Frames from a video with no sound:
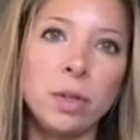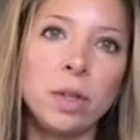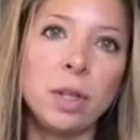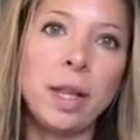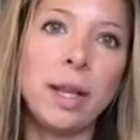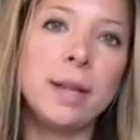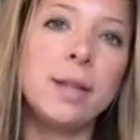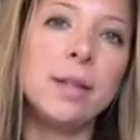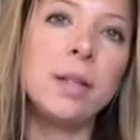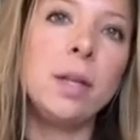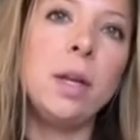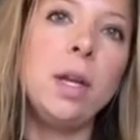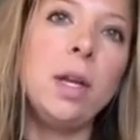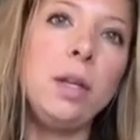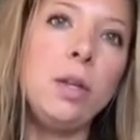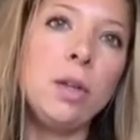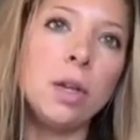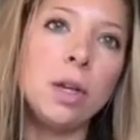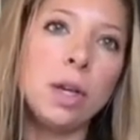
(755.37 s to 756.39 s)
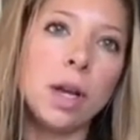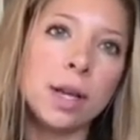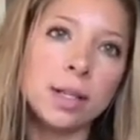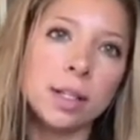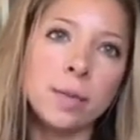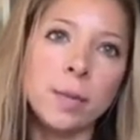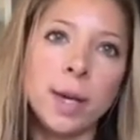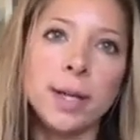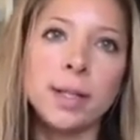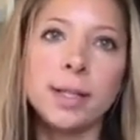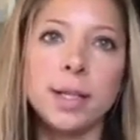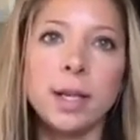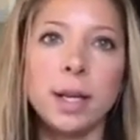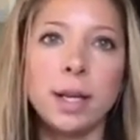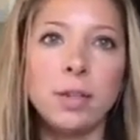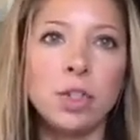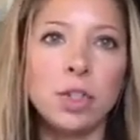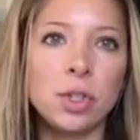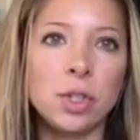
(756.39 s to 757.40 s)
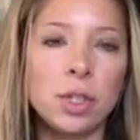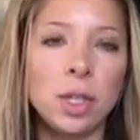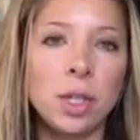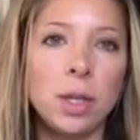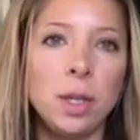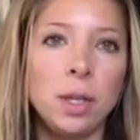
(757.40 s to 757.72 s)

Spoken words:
cleanse, you could customize it and just